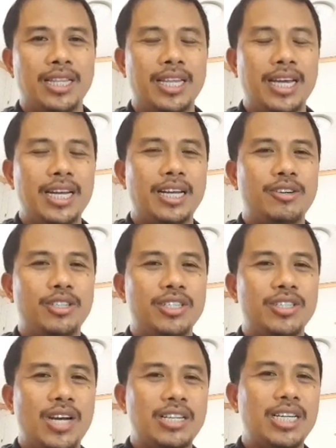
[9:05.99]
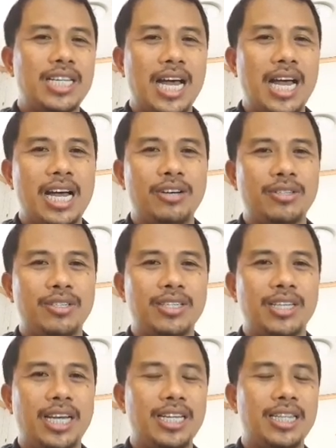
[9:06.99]
Then I constructed a house
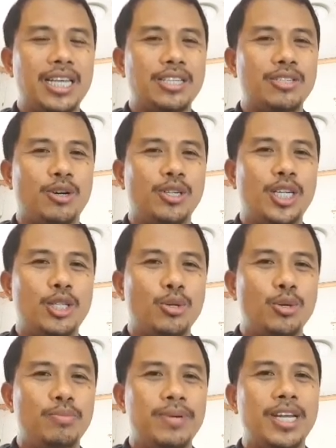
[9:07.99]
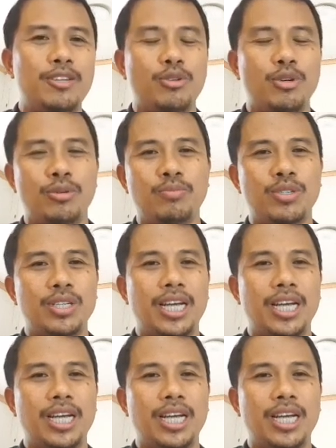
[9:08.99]
and it has only 2 bedrooms